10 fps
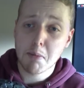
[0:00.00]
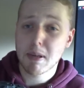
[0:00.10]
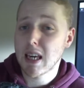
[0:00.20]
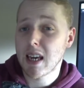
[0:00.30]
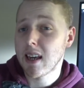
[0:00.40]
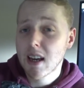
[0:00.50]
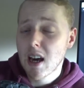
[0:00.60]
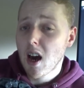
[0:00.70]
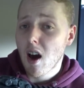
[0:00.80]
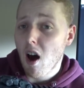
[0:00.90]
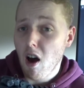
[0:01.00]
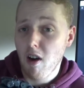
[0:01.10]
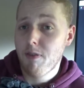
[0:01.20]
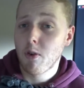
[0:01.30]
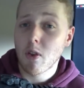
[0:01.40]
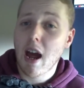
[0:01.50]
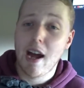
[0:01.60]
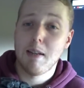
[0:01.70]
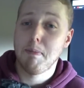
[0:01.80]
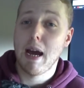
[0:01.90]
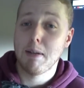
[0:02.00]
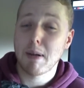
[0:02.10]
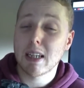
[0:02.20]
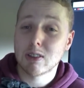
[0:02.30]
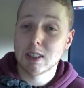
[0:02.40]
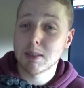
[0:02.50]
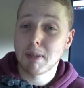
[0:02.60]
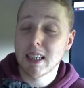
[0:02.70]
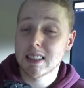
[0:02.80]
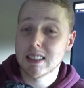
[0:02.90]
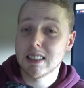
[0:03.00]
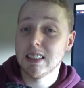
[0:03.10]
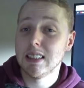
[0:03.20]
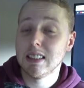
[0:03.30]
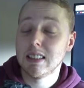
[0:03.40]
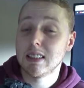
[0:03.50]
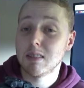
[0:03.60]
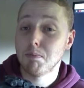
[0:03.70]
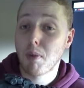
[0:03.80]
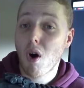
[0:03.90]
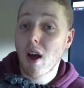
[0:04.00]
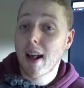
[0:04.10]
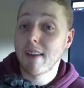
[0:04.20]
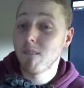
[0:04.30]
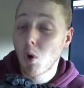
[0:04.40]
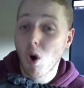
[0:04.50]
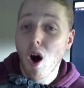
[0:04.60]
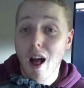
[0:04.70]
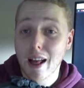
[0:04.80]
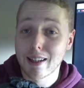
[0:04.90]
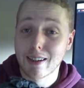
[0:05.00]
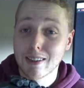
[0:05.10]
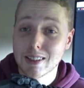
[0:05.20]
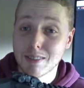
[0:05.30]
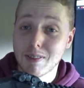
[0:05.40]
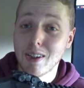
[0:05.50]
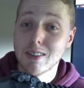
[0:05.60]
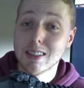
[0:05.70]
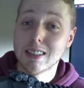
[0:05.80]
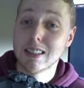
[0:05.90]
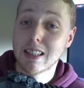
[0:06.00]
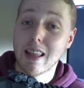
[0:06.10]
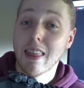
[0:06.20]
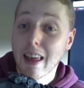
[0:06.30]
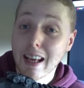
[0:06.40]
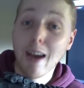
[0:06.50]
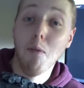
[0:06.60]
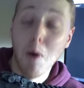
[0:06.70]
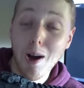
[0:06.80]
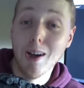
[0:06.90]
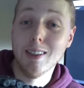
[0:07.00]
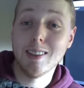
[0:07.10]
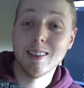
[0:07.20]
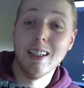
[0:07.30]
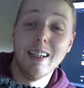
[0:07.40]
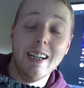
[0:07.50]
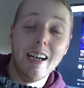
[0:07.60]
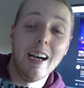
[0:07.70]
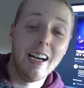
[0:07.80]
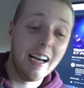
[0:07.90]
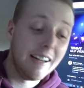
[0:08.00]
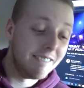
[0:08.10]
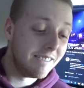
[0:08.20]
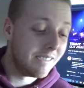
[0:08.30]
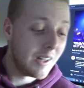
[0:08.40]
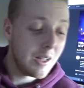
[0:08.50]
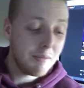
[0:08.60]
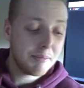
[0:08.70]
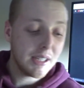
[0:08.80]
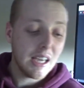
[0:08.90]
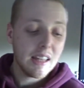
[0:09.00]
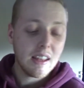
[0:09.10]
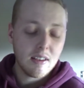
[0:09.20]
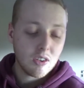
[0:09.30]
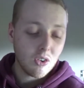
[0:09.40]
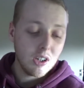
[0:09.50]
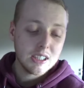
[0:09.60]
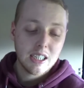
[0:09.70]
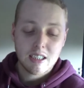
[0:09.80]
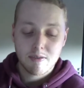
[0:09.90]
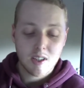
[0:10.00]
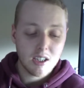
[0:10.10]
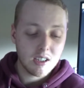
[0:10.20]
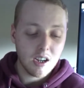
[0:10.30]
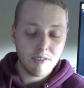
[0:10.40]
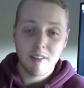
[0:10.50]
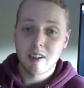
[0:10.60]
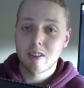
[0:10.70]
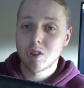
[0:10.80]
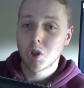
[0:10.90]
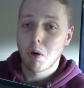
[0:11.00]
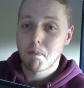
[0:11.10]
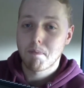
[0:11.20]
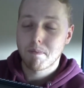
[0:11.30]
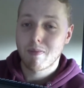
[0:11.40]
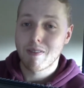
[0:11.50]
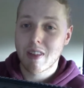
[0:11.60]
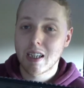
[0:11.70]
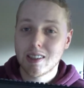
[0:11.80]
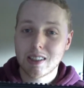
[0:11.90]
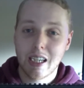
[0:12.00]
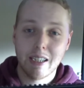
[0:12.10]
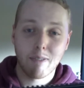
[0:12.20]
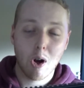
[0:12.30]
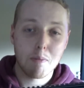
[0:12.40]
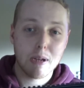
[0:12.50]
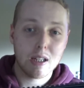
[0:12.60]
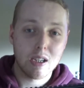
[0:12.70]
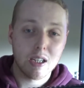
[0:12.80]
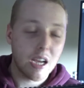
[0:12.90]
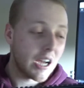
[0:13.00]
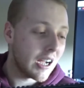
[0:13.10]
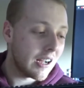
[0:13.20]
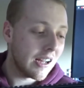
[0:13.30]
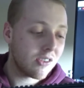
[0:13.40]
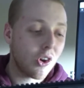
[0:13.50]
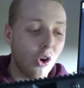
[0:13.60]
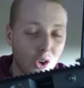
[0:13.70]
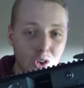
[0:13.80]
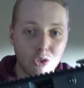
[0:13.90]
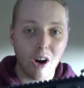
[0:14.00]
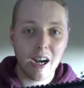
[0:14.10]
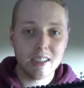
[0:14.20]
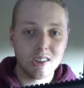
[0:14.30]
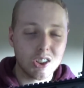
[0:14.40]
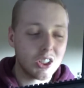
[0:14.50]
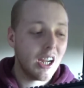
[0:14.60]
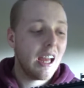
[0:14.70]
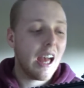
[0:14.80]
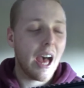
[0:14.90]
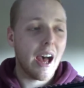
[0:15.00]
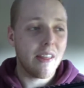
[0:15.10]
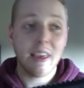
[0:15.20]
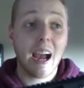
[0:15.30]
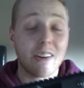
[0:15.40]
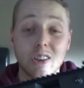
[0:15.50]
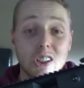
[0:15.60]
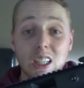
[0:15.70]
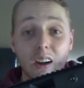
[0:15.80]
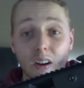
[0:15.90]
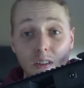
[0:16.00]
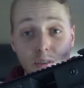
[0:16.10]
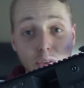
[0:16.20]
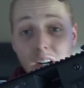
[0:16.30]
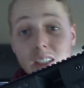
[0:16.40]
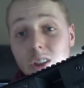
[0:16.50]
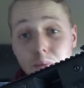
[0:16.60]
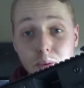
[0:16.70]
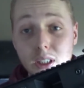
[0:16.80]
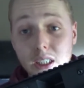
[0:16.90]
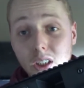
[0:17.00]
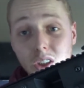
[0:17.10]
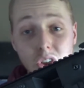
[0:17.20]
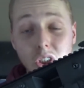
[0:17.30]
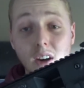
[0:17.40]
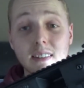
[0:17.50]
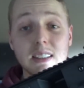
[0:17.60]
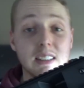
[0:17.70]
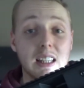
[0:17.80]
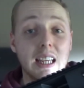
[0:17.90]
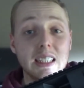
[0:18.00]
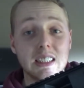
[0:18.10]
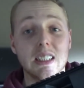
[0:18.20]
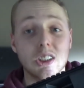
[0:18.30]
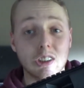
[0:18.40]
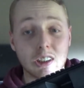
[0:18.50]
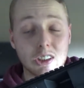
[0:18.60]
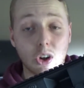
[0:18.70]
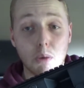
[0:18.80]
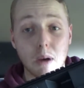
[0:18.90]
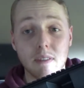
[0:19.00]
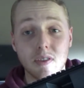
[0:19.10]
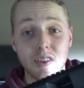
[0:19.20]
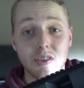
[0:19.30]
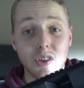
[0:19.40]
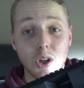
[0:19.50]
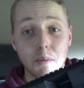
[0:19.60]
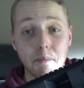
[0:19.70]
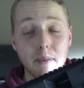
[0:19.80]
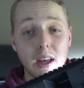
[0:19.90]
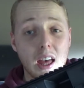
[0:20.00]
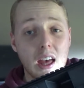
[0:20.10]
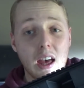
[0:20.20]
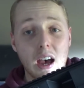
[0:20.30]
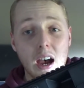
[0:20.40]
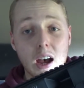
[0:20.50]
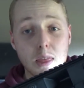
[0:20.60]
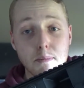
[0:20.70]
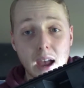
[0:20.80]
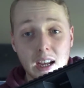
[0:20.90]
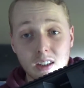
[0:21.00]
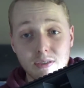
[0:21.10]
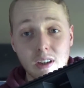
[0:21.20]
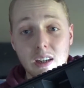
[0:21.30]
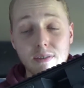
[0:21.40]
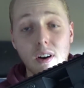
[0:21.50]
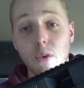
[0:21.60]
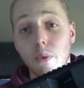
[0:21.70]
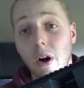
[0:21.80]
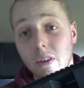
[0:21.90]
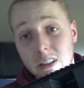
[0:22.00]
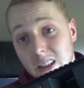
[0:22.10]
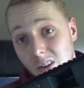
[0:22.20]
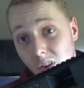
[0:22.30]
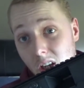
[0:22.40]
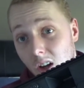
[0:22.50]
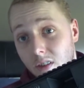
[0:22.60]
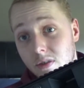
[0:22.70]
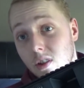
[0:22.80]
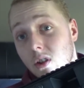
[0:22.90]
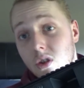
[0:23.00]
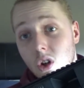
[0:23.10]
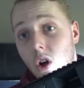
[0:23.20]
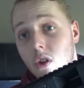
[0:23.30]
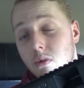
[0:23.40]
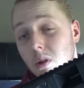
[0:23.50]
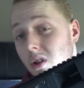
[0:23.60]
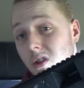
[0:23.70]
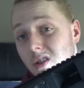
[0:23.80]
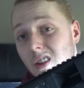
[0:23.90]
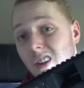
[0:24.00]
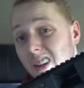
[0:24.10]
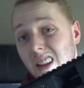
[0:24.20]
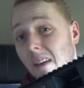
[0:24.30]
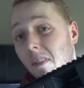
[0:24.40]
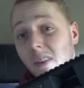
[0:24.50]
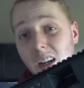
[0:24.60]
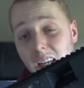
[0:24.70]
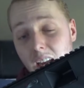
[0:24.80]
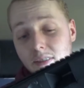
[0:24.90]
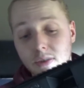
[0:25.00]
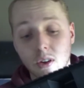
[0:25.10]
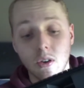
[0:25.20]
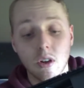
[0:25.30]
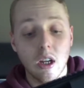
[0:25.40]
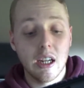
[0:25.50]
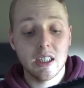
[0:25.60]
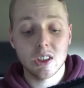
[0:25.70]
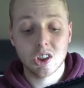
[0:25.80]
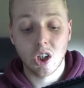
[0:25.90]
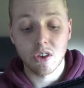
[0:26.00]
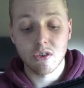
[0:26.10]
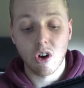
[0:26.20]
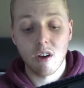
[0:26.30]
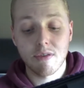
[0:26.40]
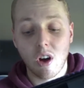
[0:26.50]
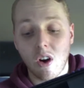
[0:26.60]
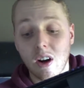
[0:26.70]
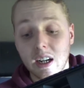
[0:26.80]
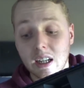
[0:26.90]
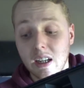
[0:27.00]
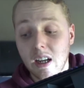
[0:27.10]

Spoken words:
APE, I thought that had bad battery space, and since buying more high-end guns I've noticed that they get worse. But yeah, the Krytac have done a very good job with this, in my opinion. It's got good range. The accuracy of the range is pretty good. You know, it's the easy adjust hop-up system. The mags feed very well until the last few shots, which you can never really get through. It just starts dry firing.